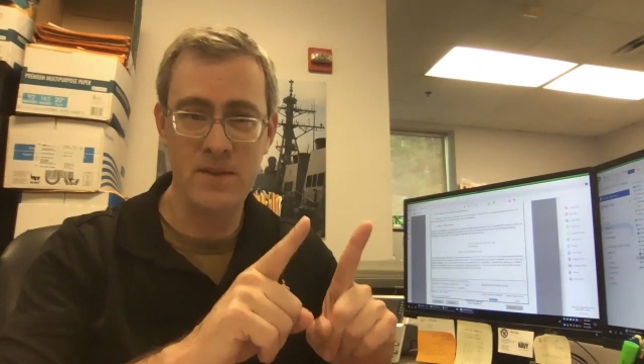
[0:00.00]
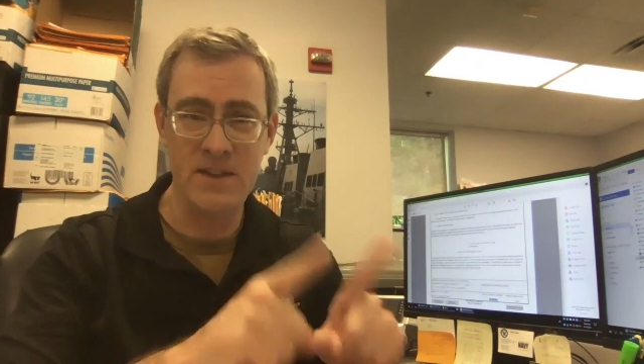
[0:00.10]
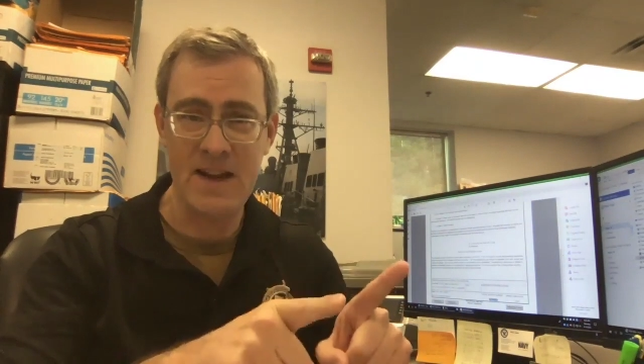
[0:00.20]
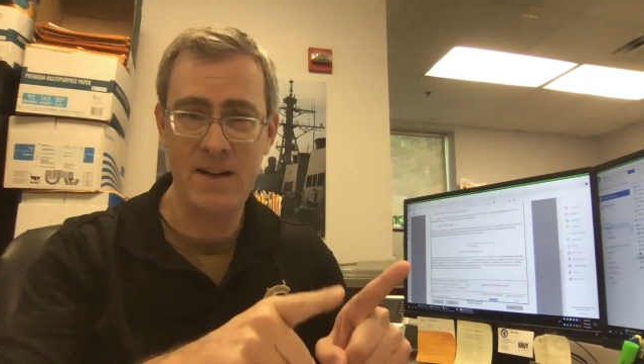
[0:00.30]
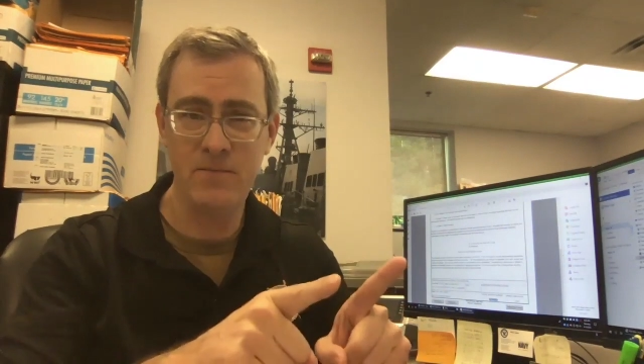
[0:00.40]

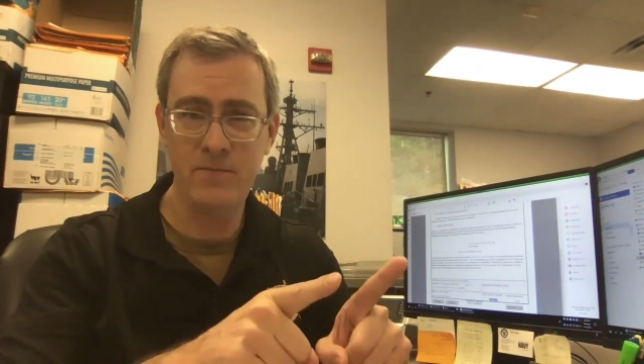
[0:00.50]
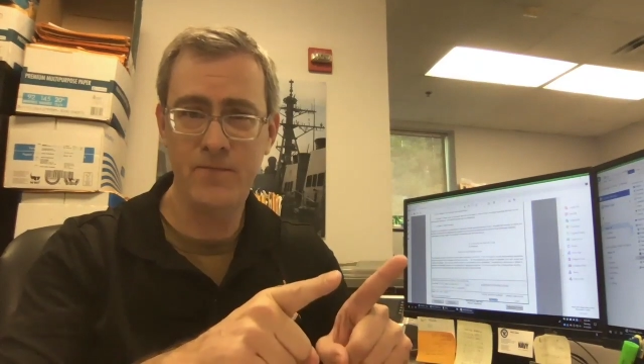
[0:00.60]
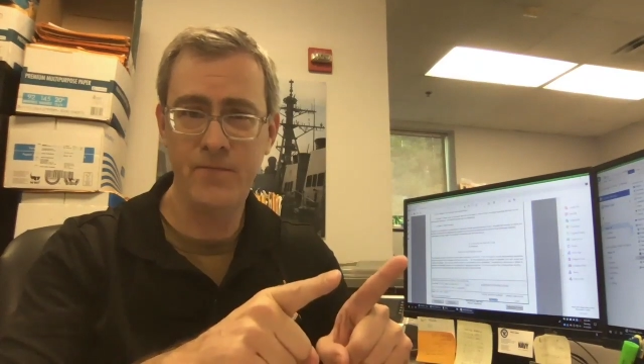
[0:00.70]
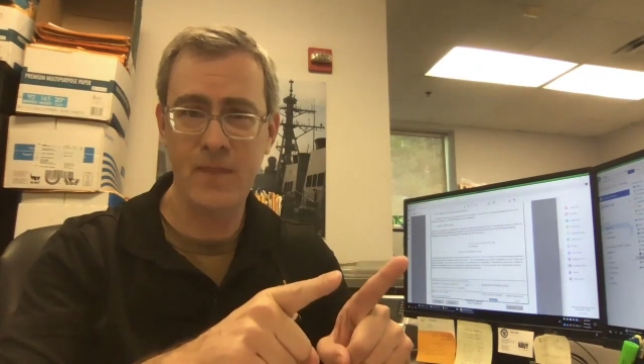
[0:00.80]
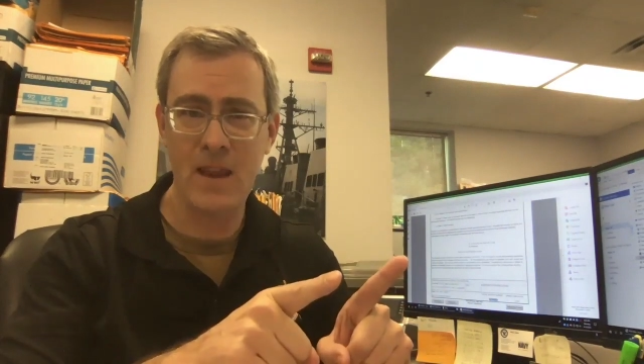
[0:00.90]
date
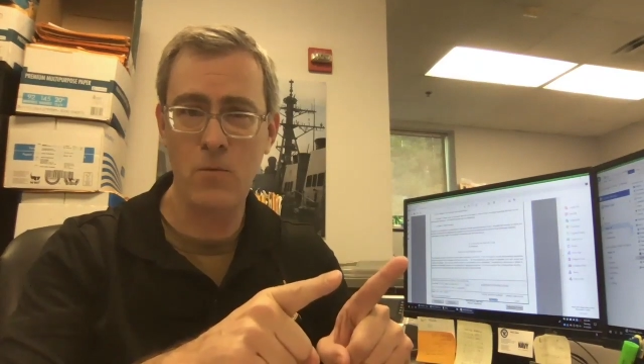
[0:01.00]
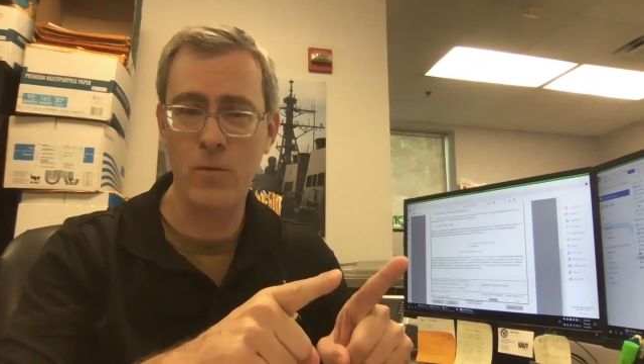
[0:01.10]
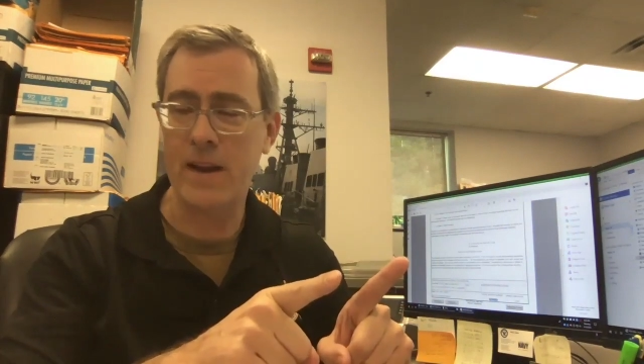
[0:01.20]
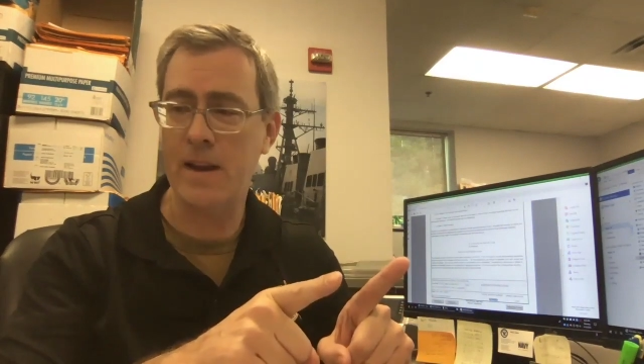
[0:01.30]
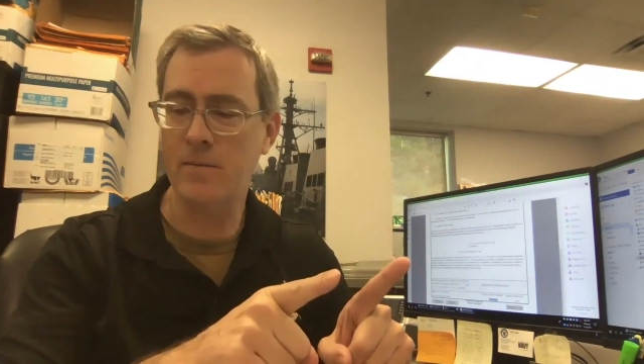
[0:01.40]
that
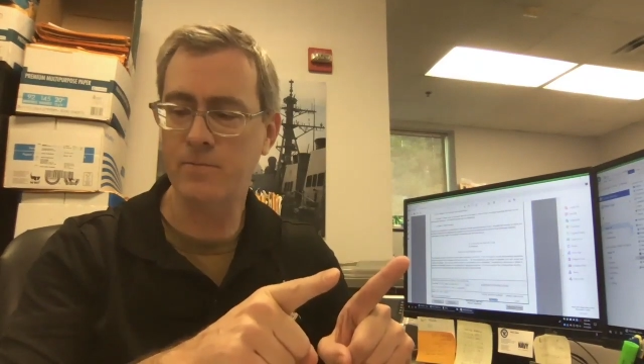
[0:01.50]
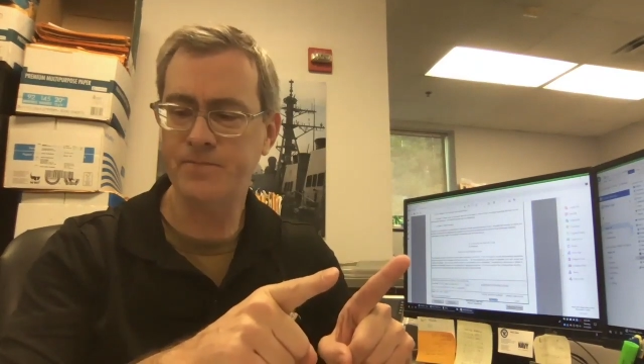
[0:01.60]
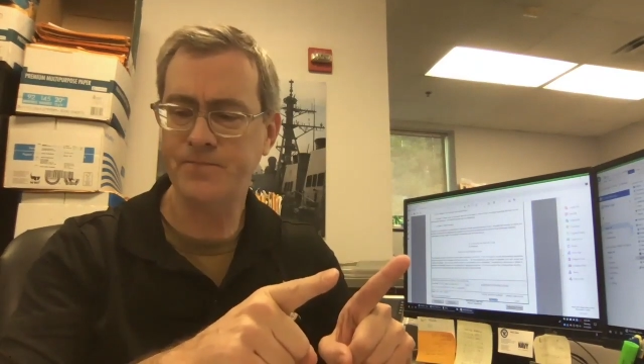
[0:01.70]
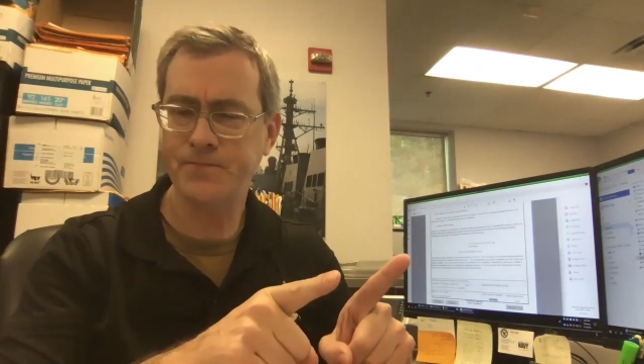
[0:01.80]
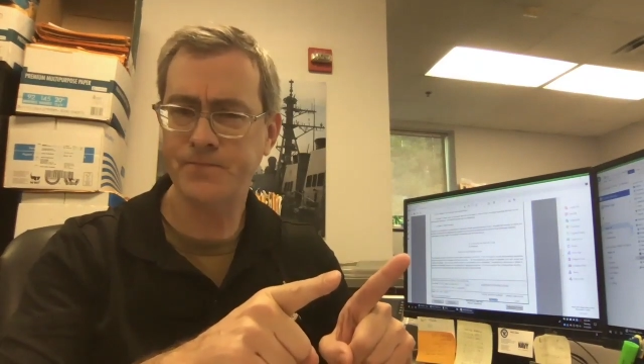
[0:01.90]
we
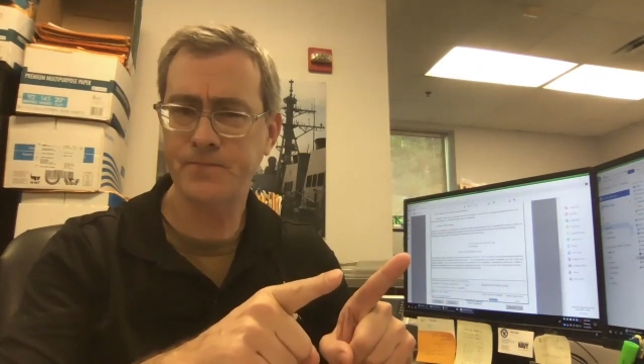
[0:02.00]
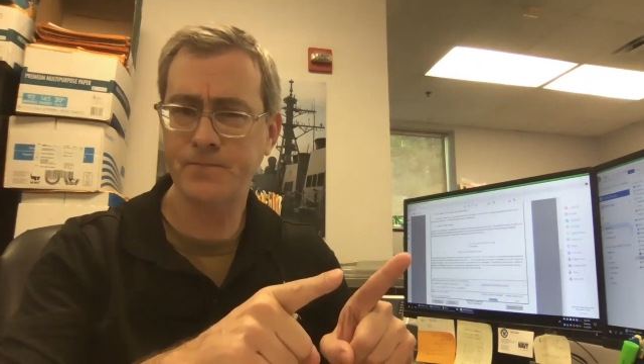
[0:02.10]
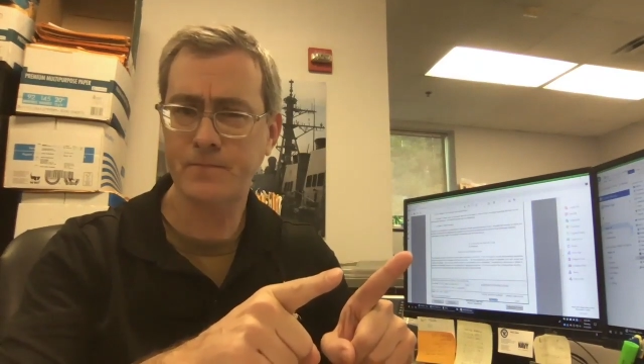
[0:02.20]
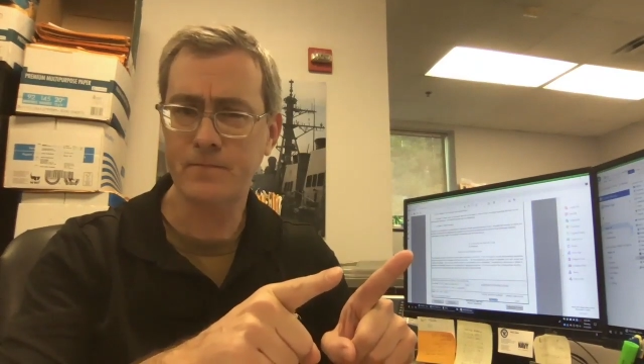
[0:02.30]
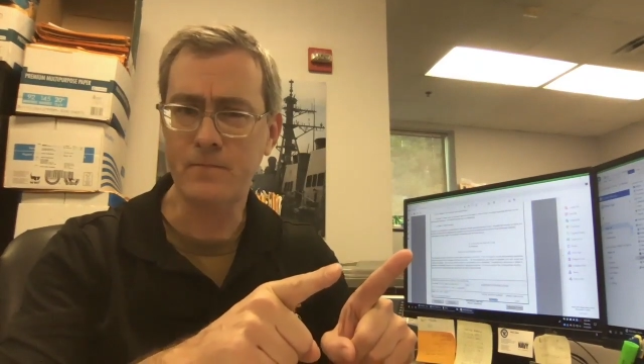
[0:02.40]

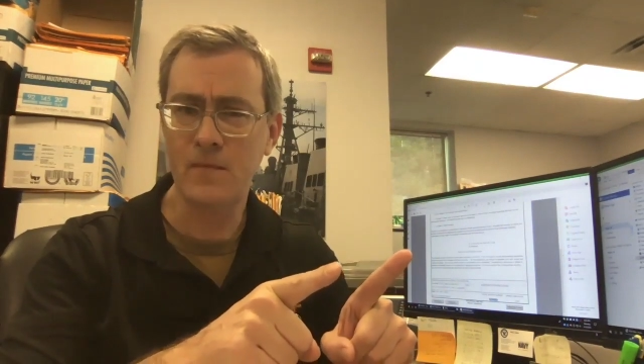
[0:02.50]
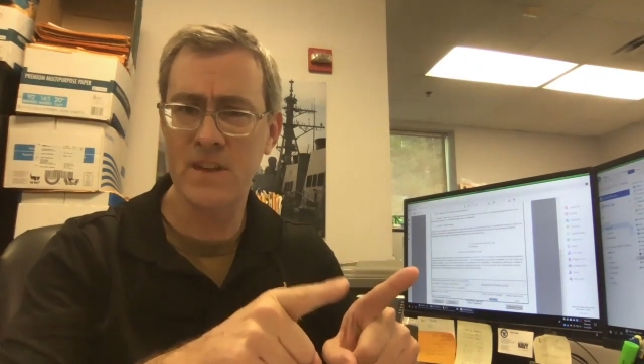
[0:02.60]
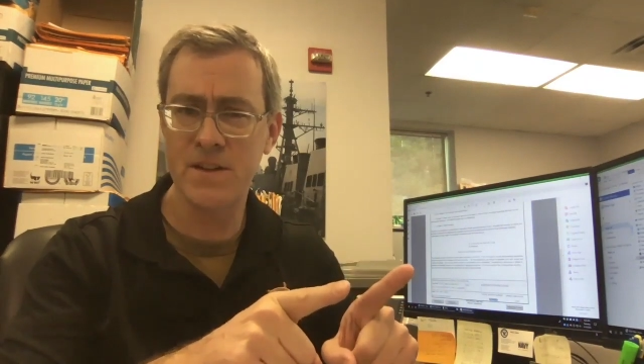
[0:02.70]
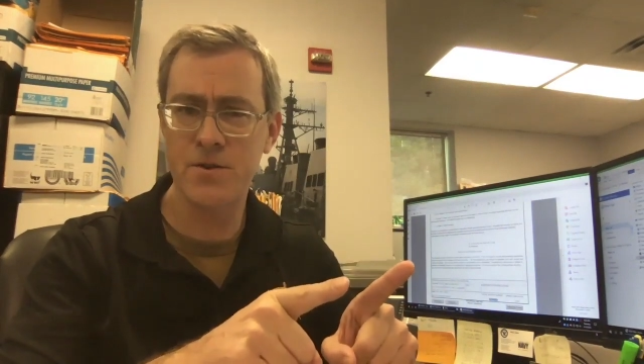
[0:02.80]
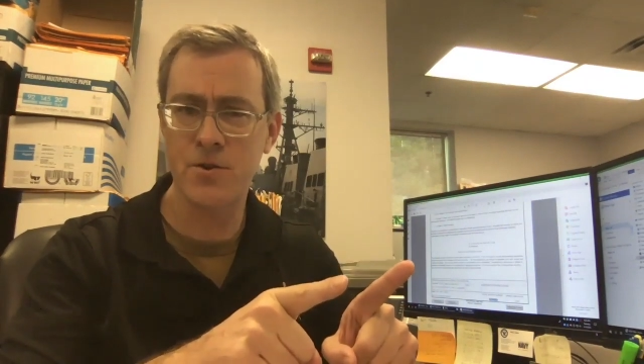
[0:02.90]

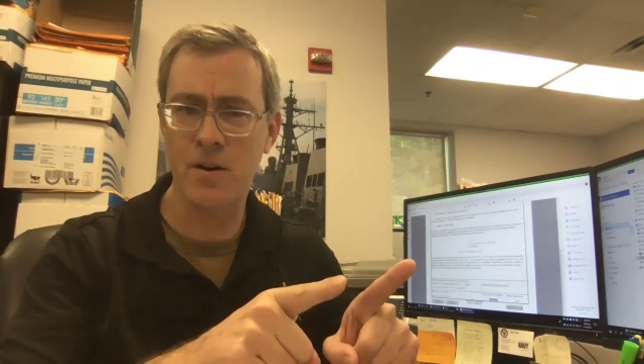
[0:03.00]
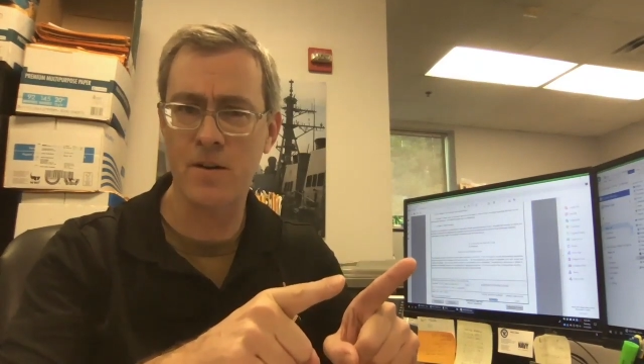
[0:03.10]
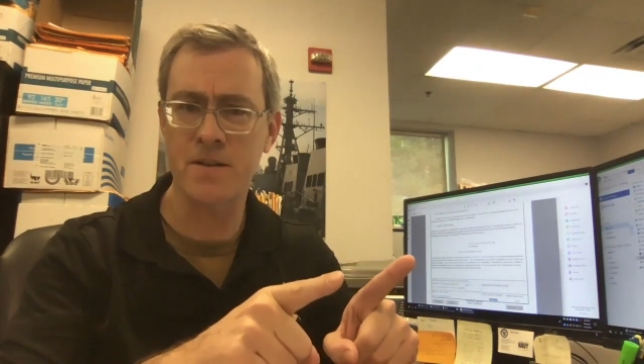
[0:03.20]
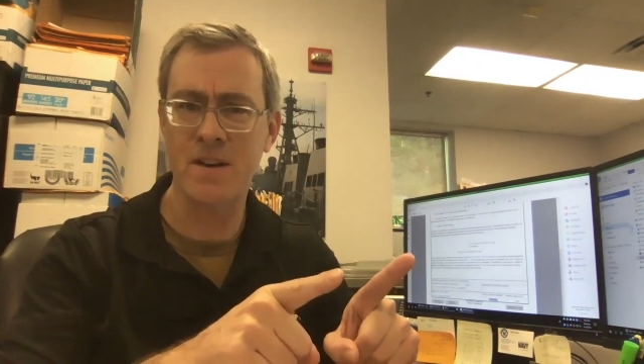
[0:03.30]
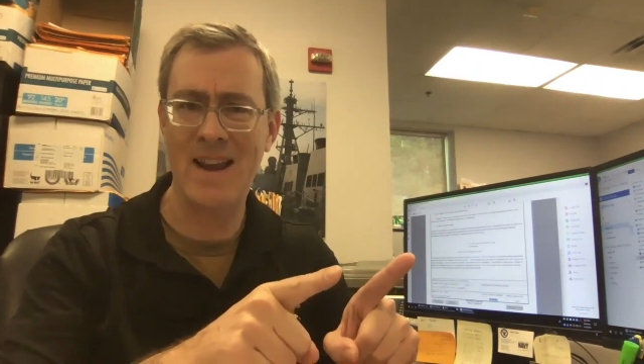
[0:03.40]

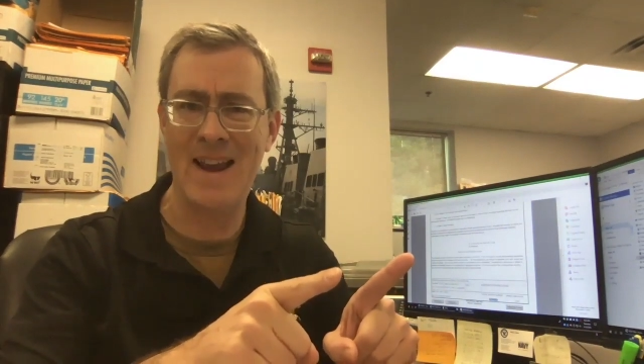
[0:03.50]
discharged,